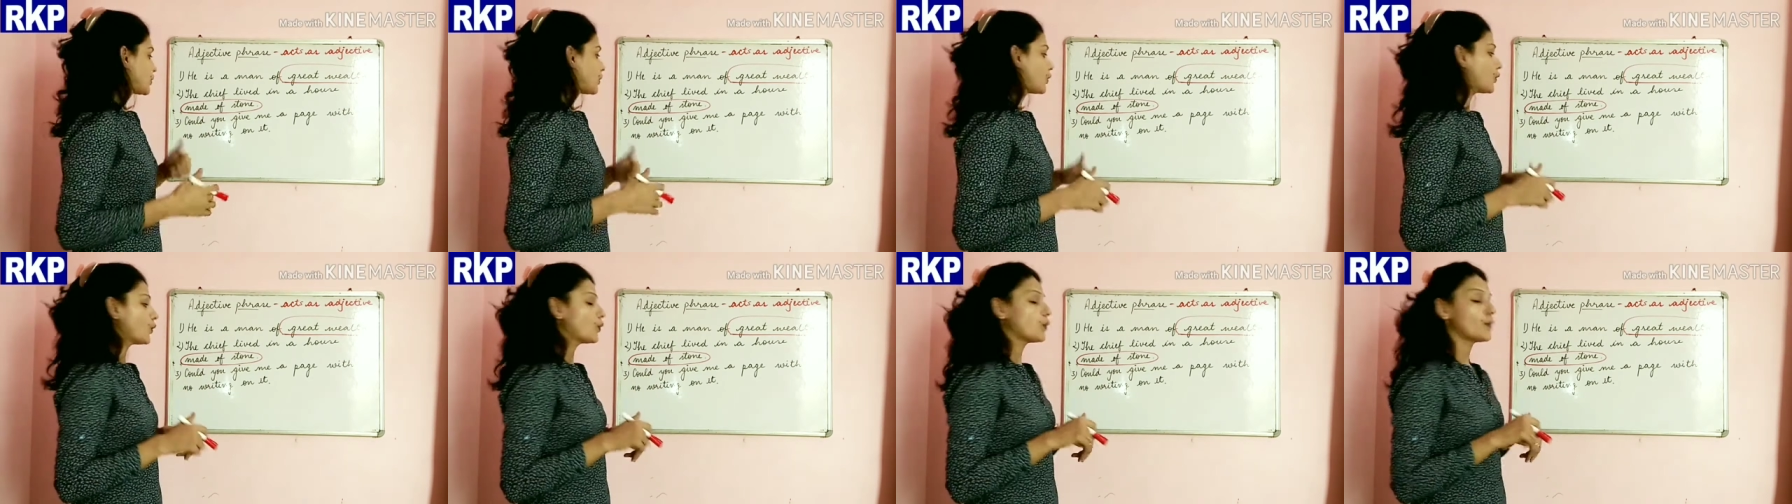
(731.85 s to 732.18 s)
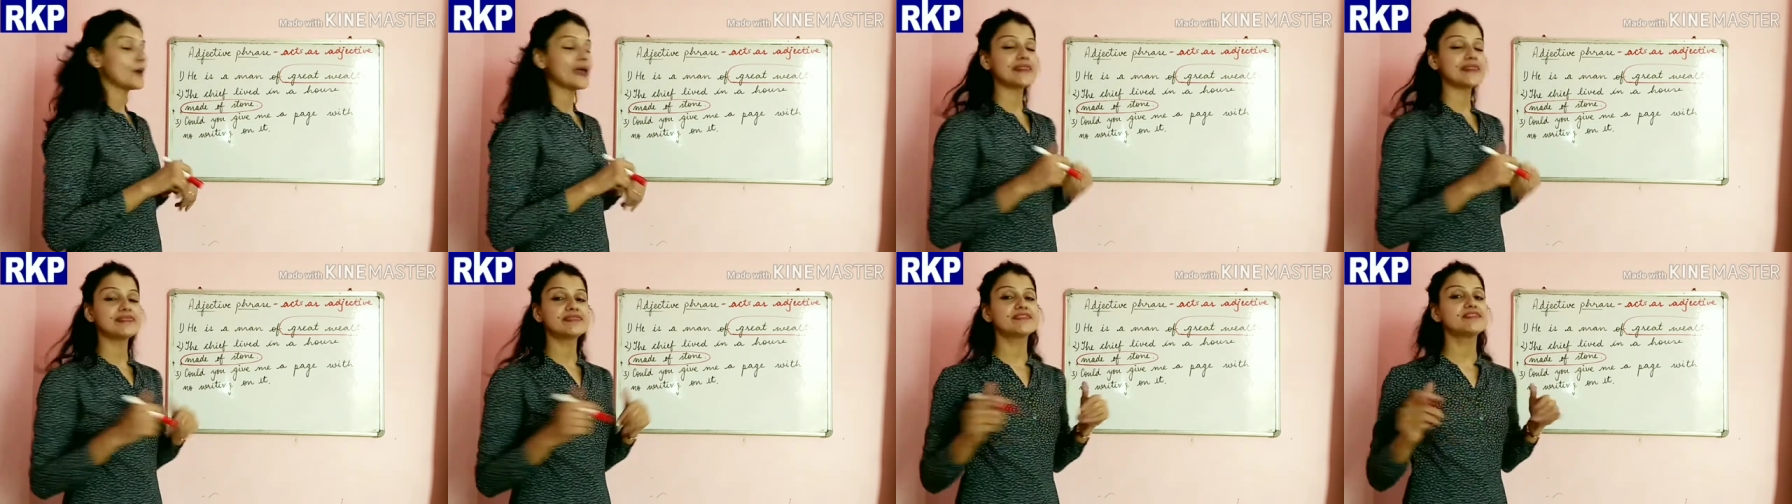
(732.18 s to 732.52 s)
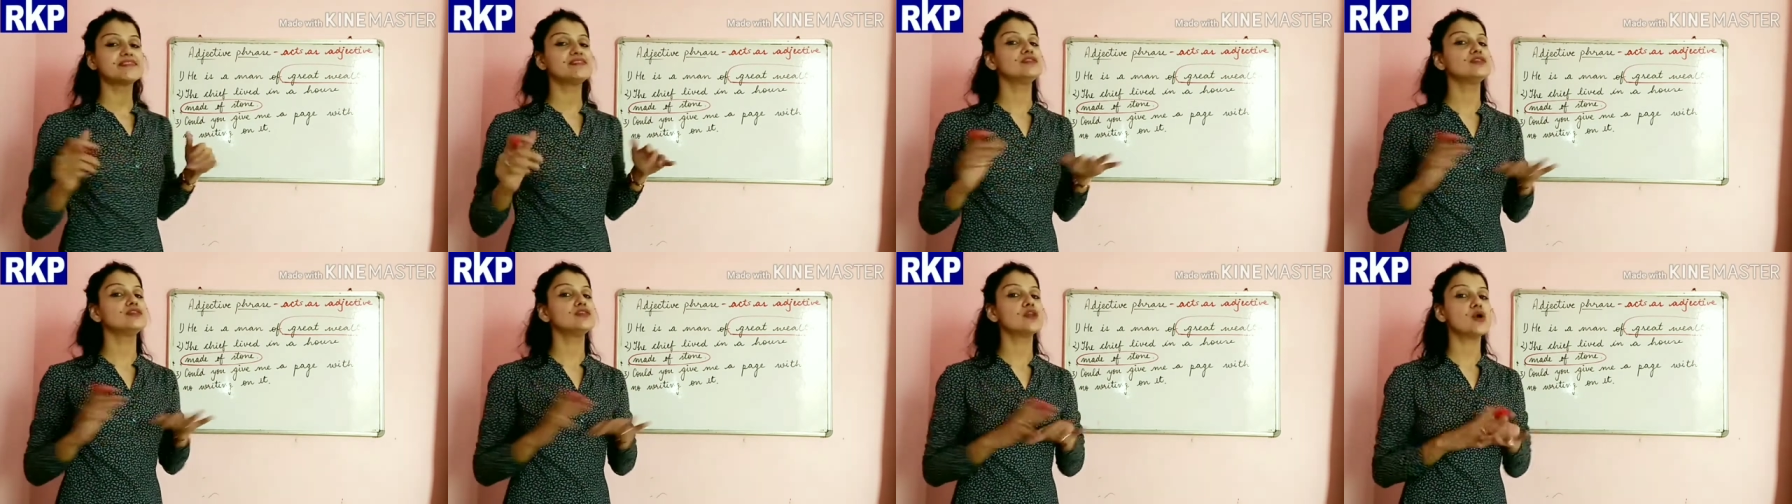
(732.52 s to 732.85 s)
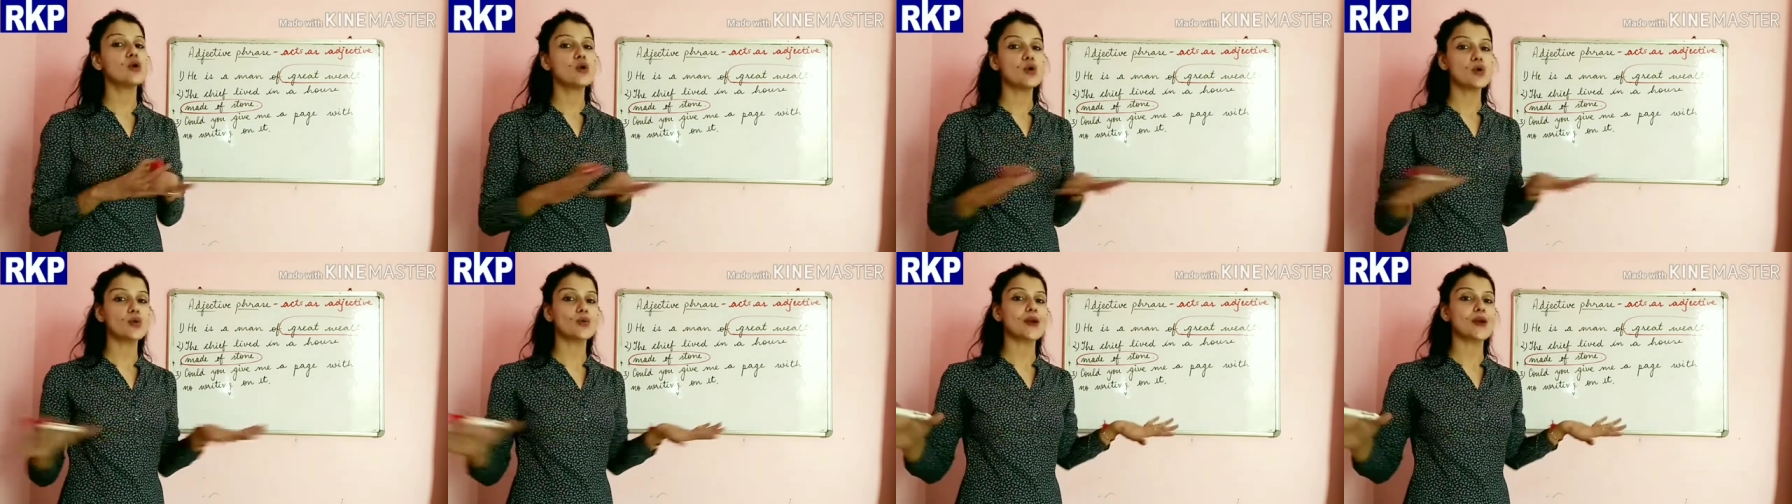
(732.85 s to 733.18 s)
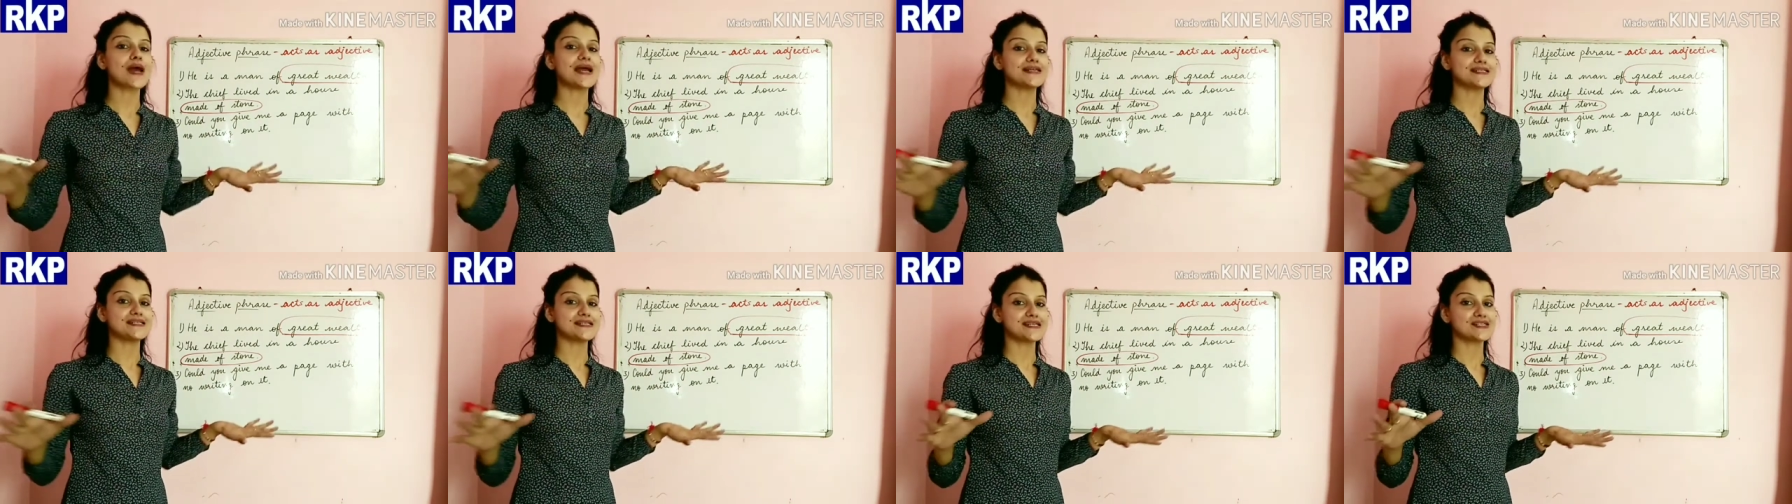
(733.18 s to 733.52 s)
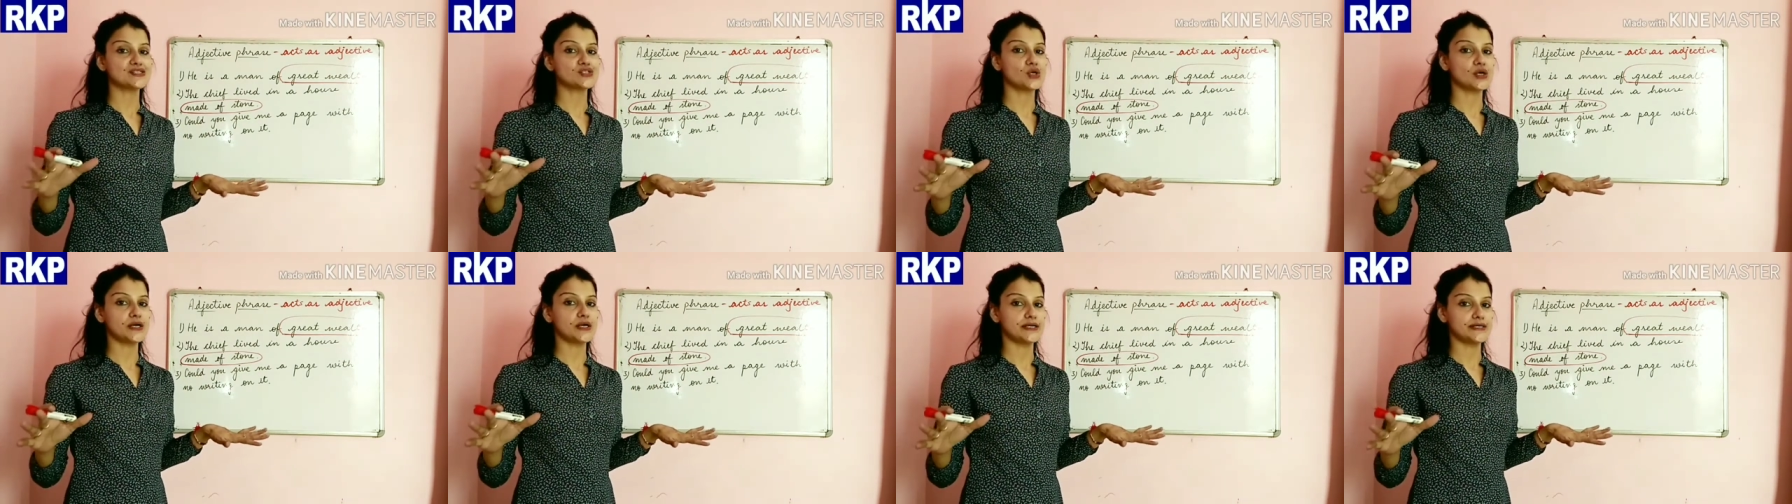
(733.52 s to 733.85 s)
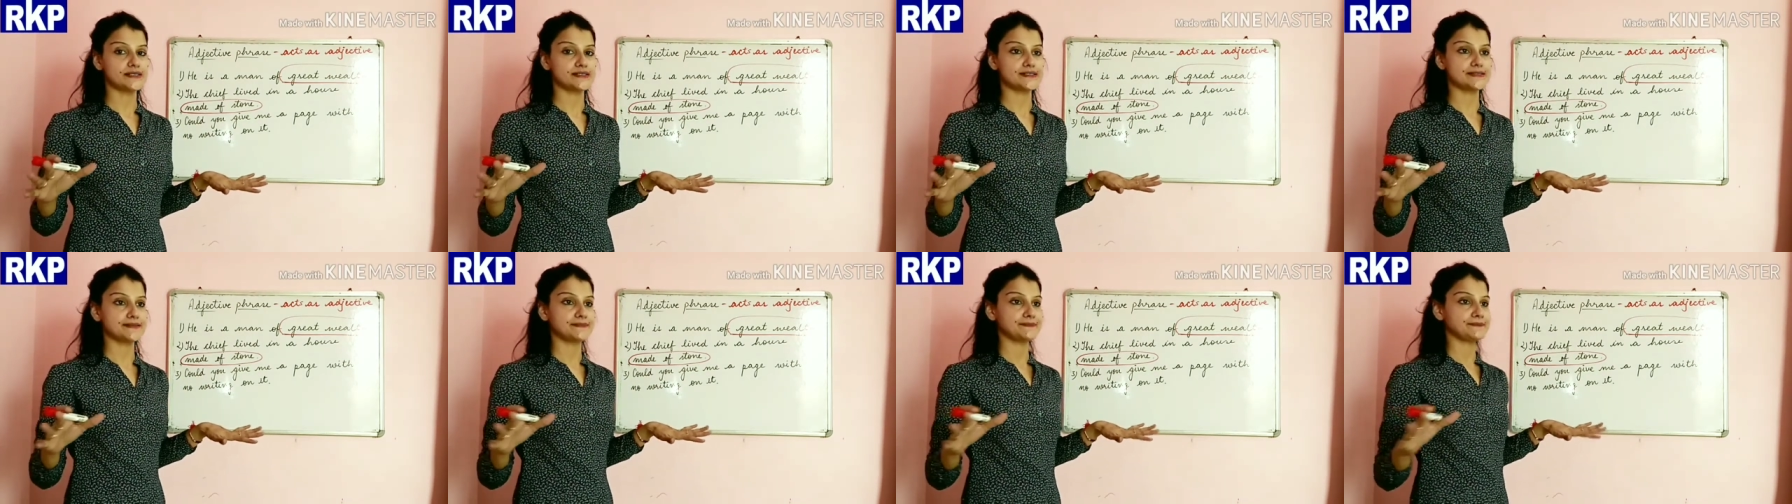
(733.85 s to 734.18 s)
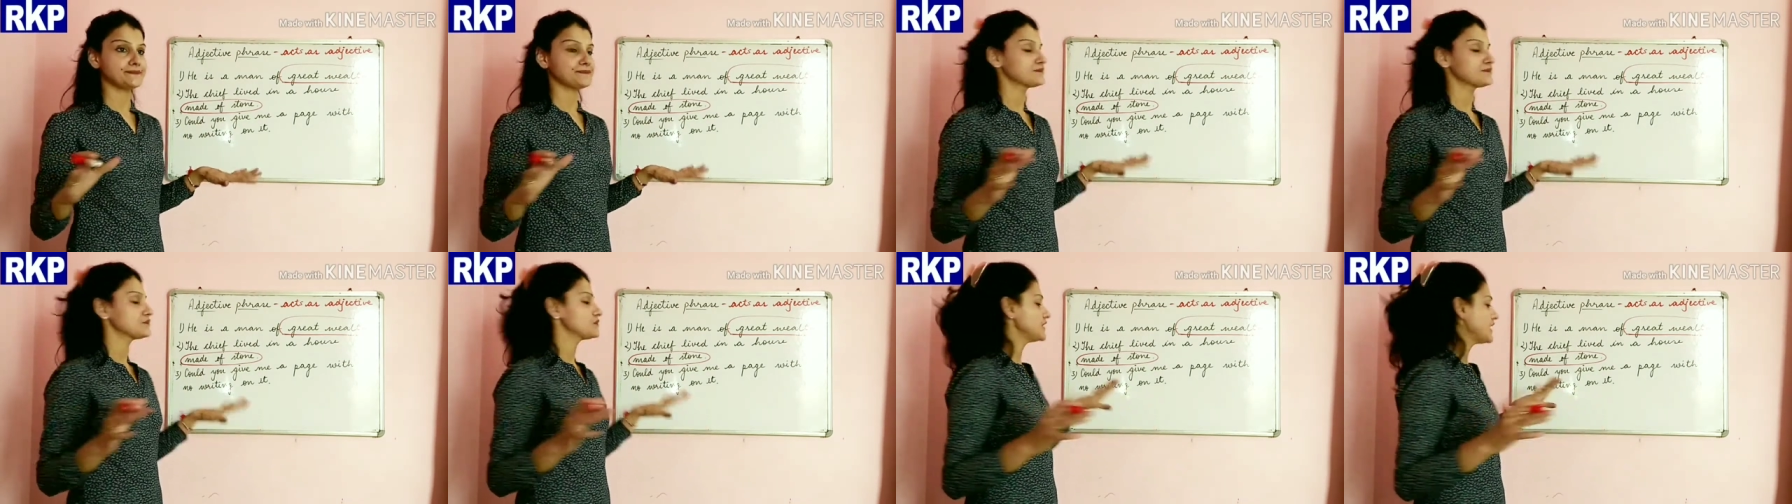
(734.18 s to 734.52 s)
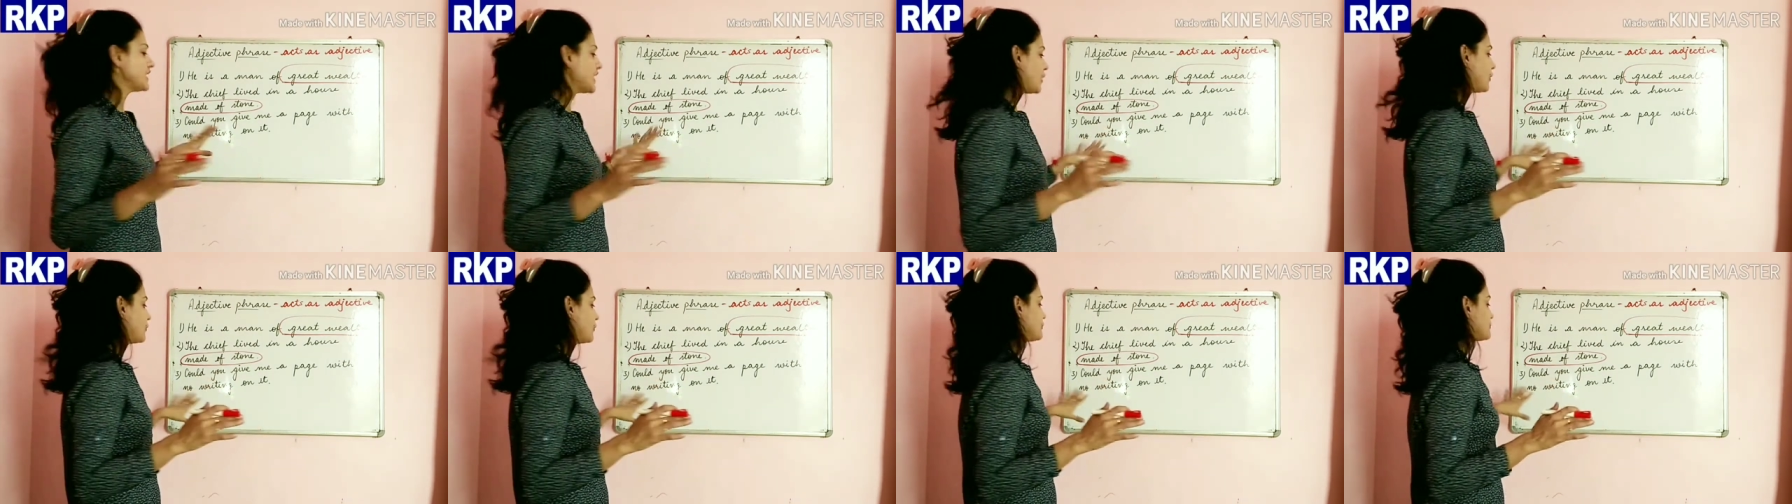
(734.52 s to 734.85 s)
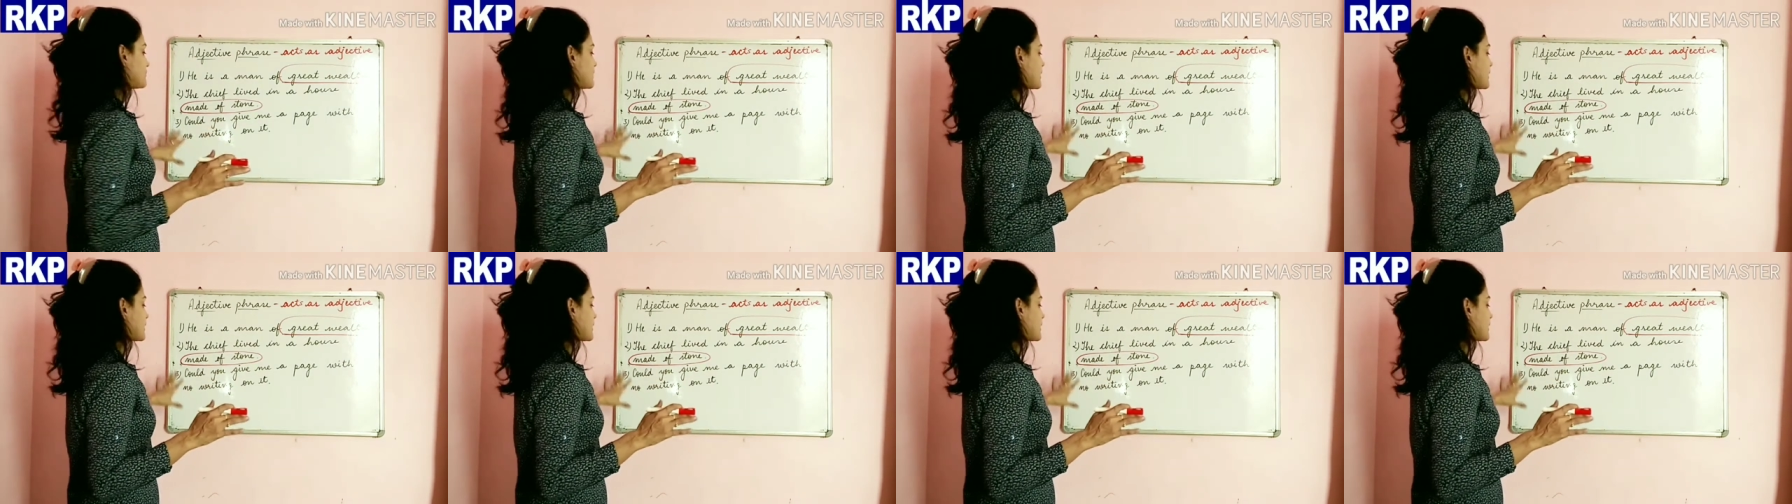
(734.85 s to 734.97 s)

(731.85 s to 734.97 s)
with no writings on it? Now,